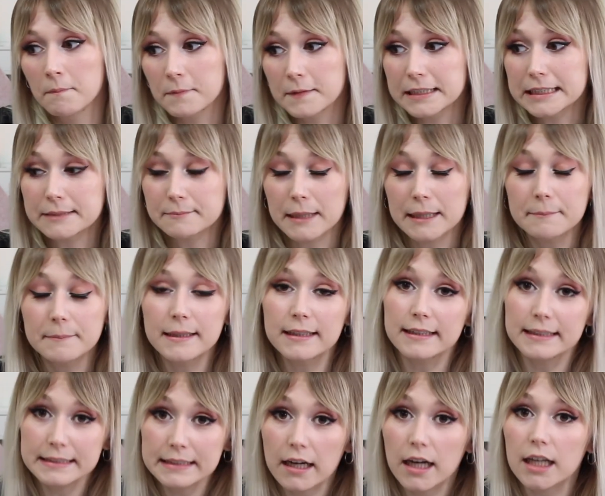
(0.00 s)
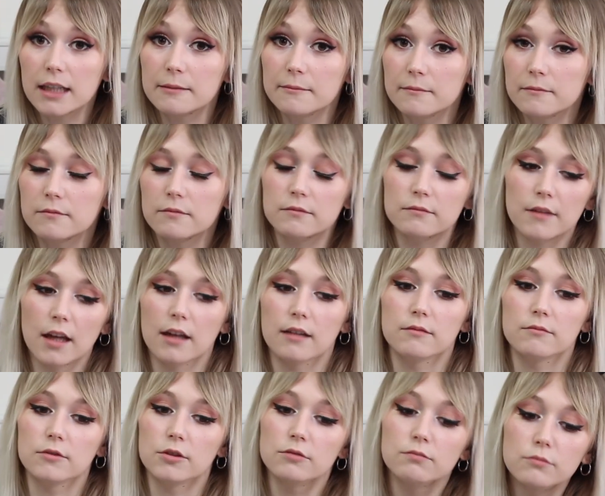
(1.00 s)
This might be the time
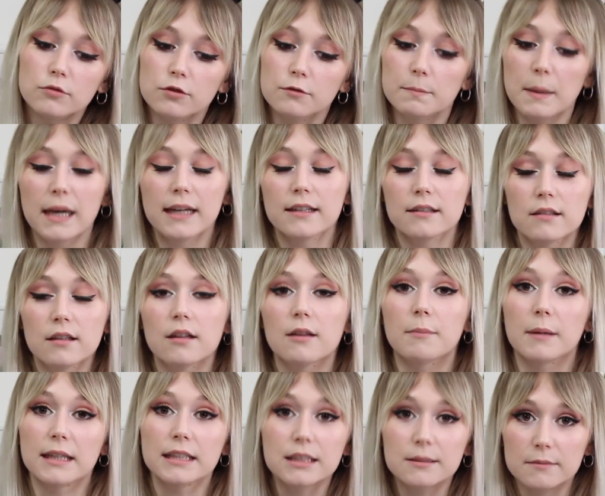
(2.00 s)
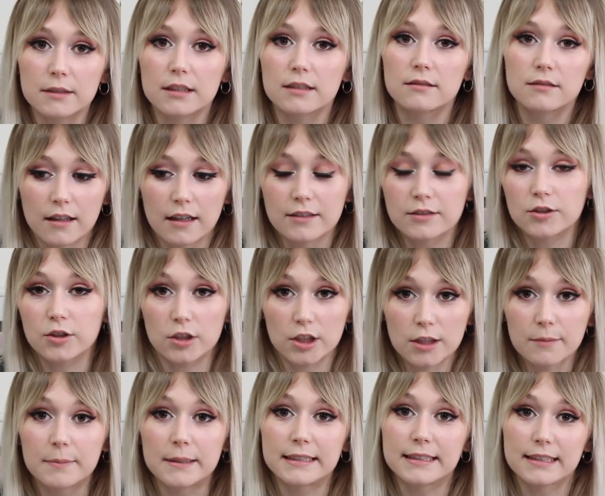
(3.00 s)
that you move back into the basement and start
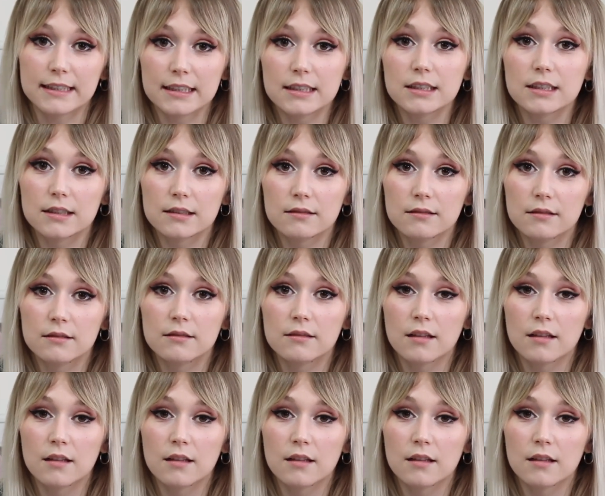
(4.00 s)
your business.